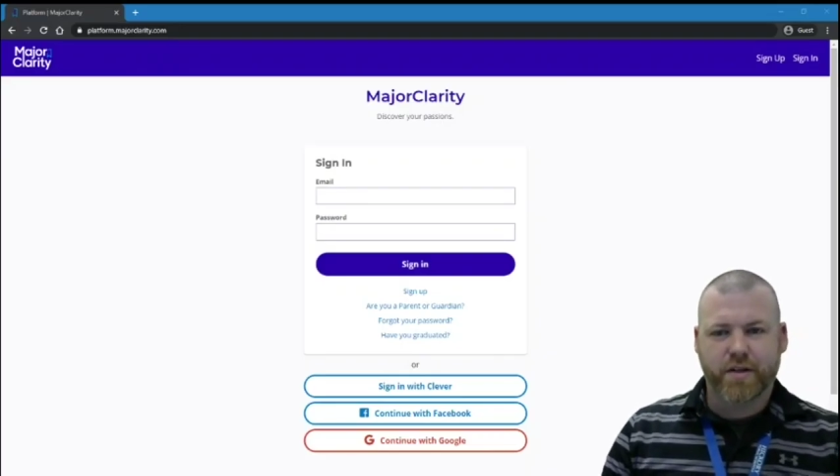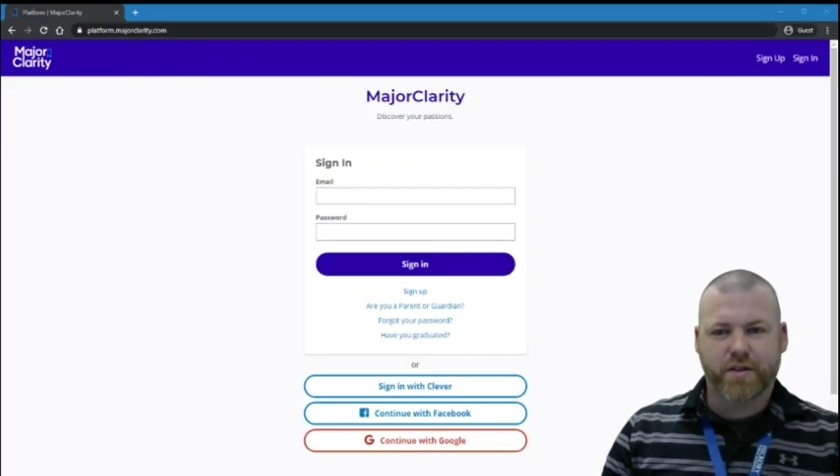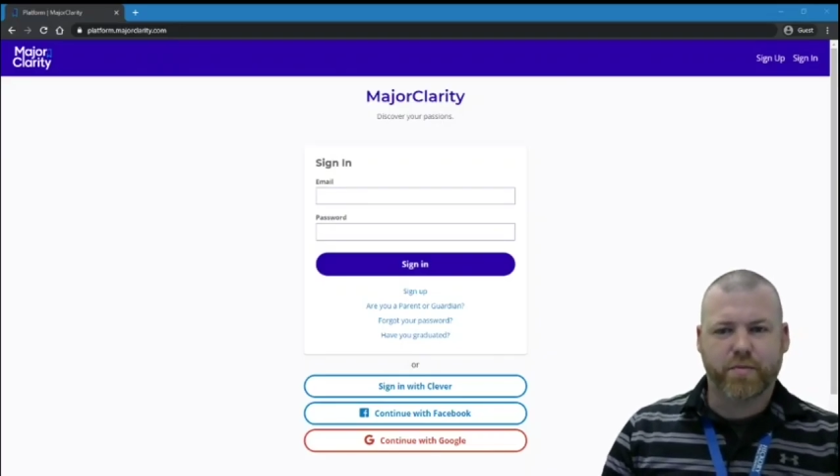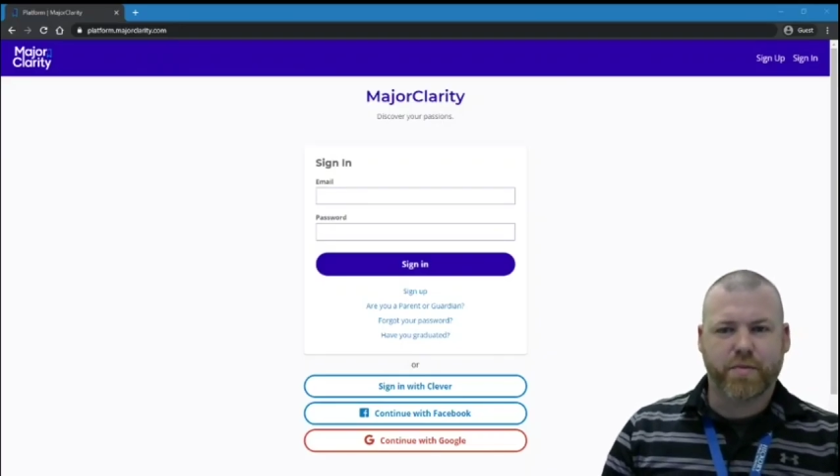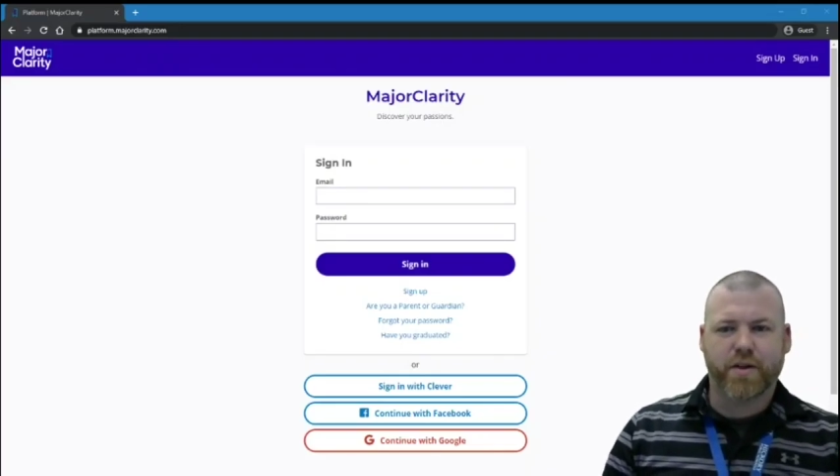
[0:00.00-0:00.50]

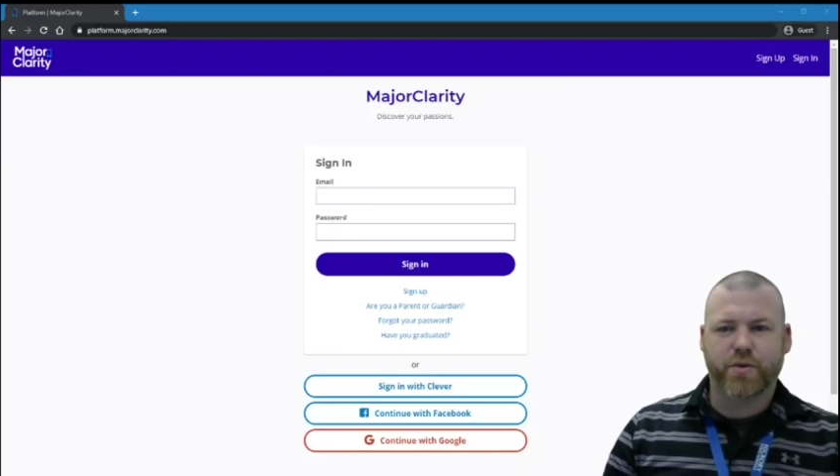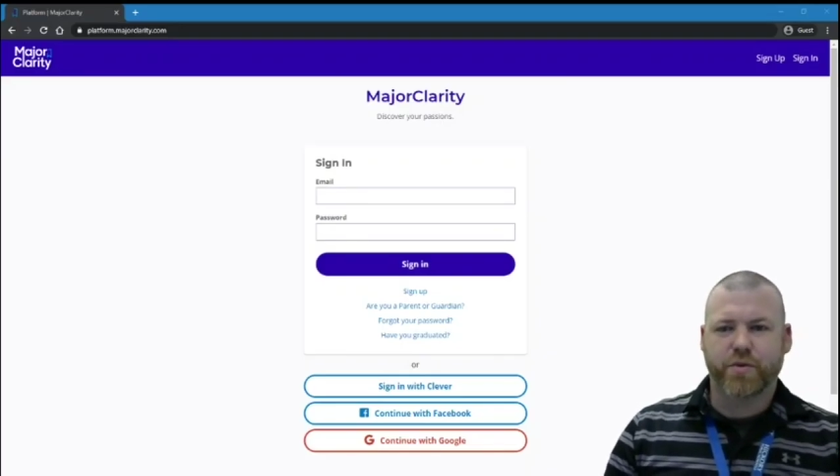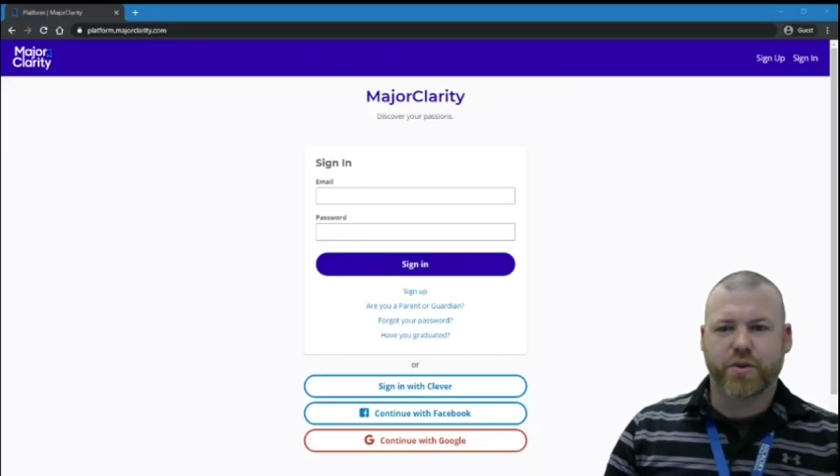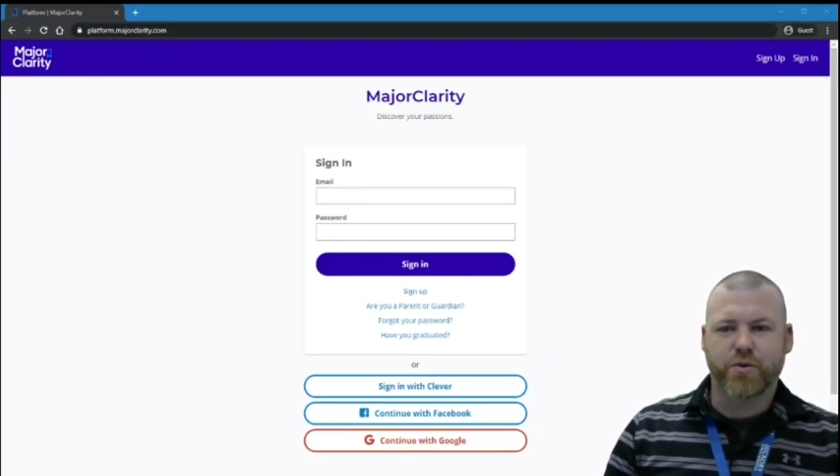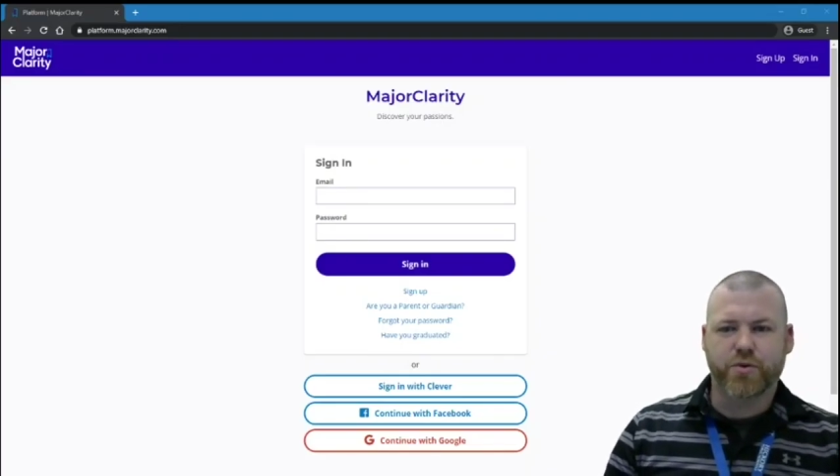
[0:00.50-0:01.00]
Don't bother
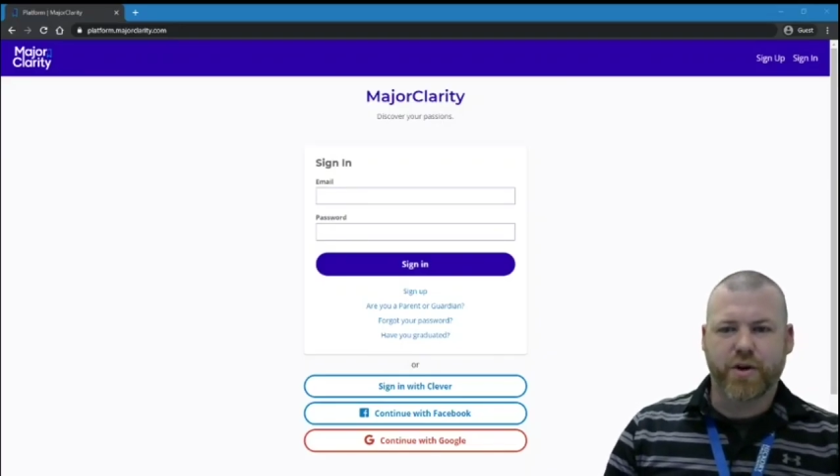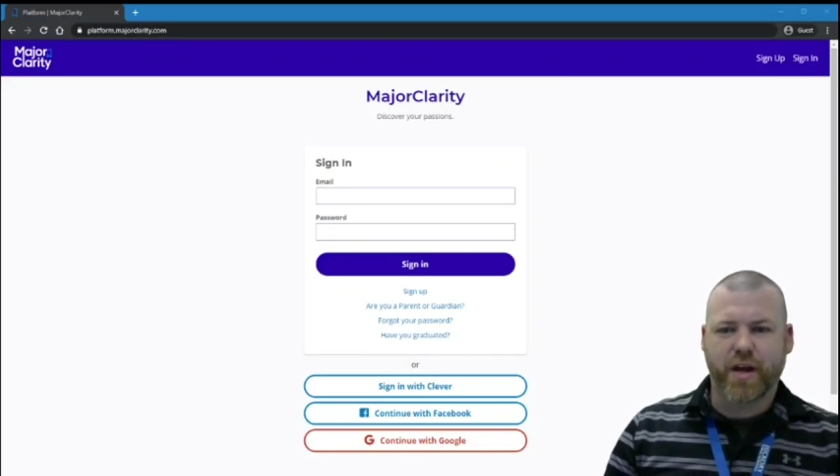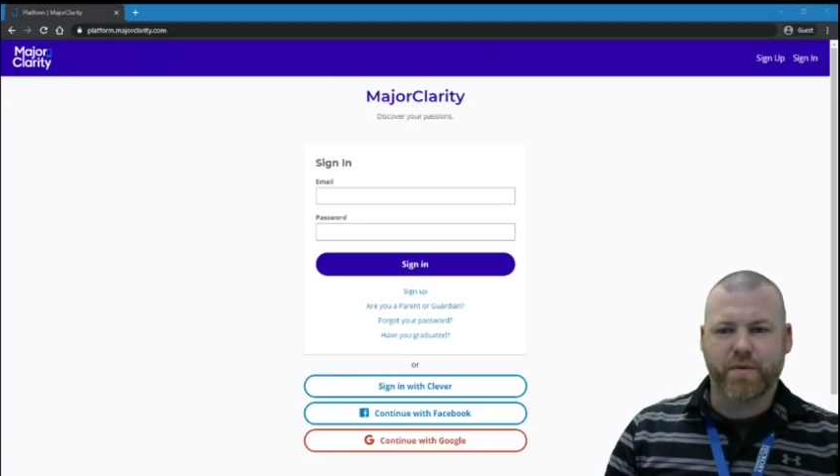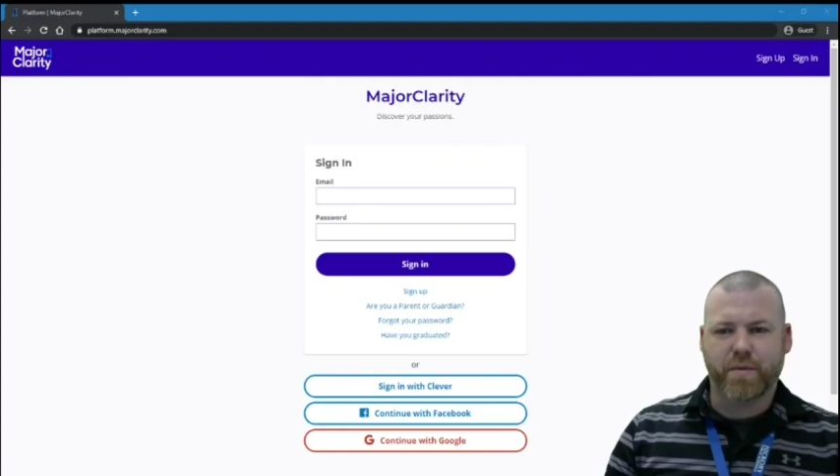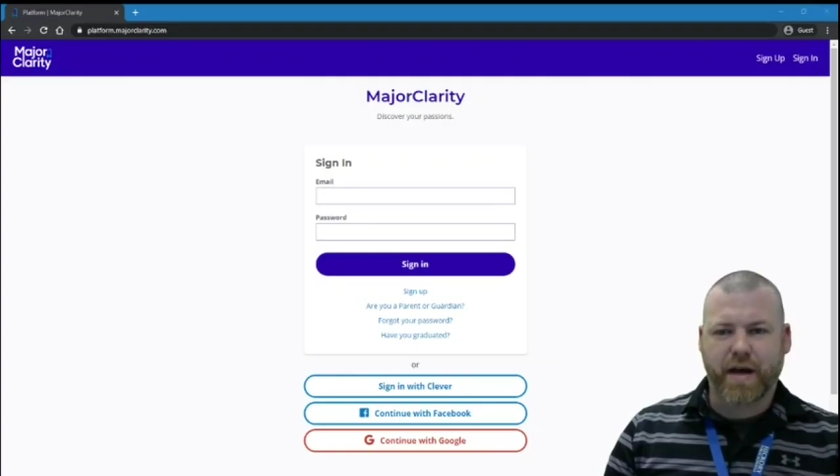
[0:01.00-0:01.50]
with
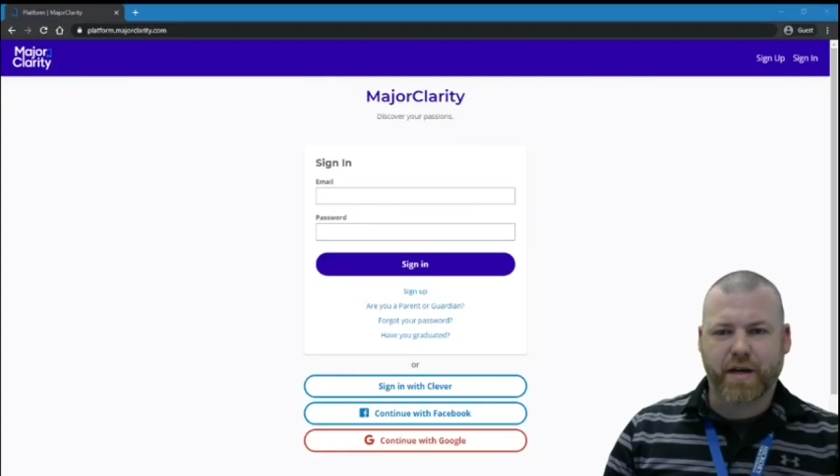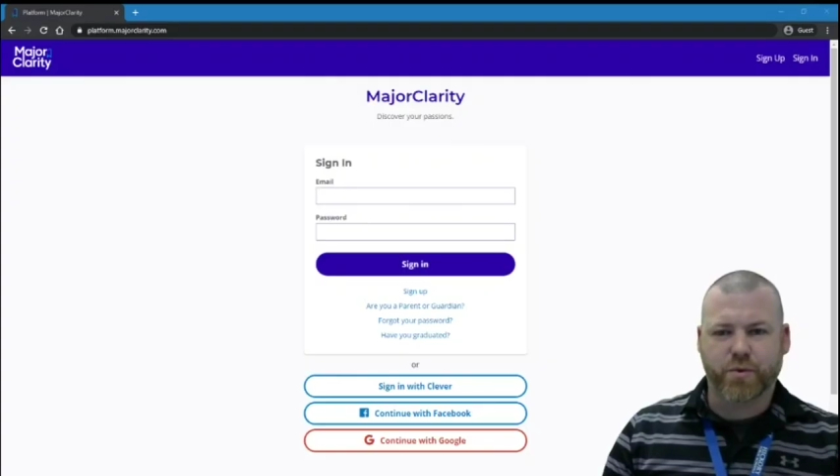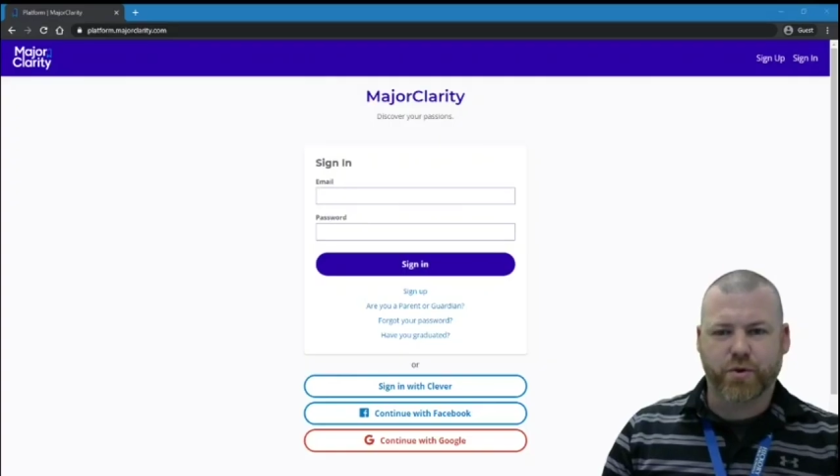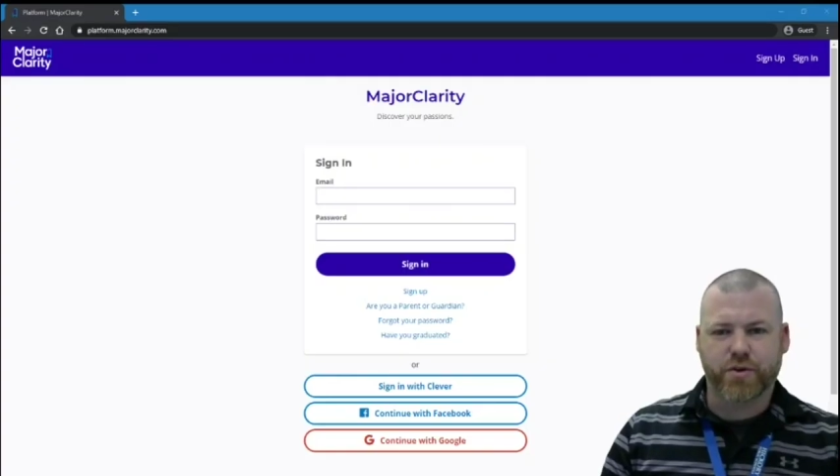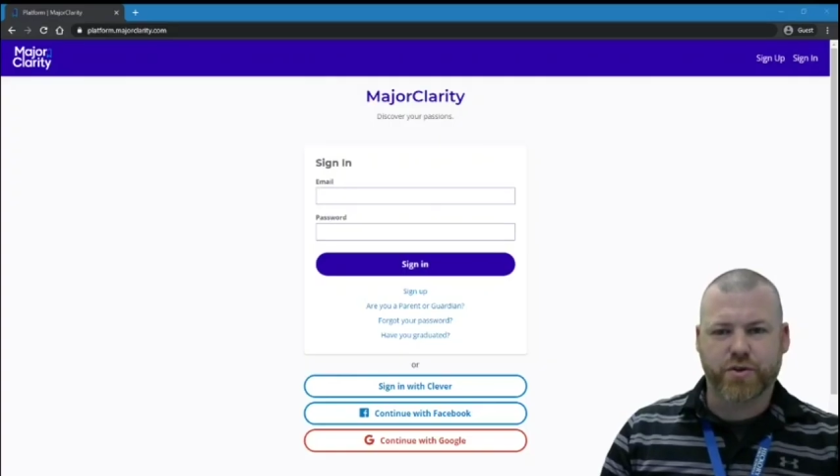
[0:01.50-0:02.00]
username and
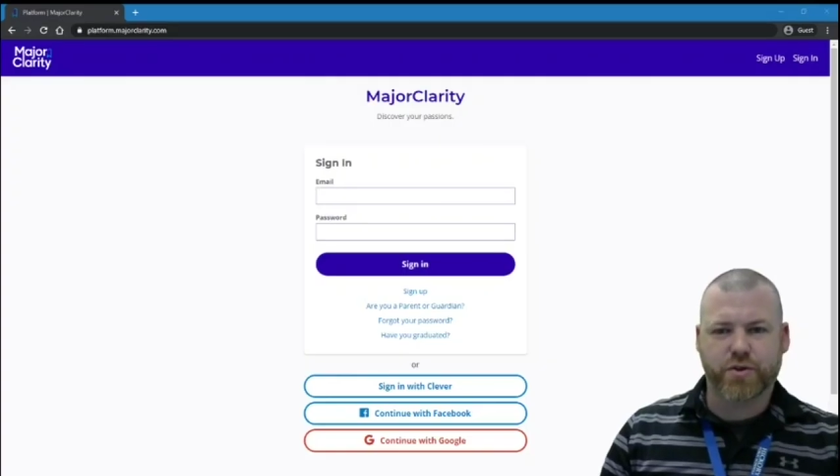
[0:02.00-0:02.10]
password,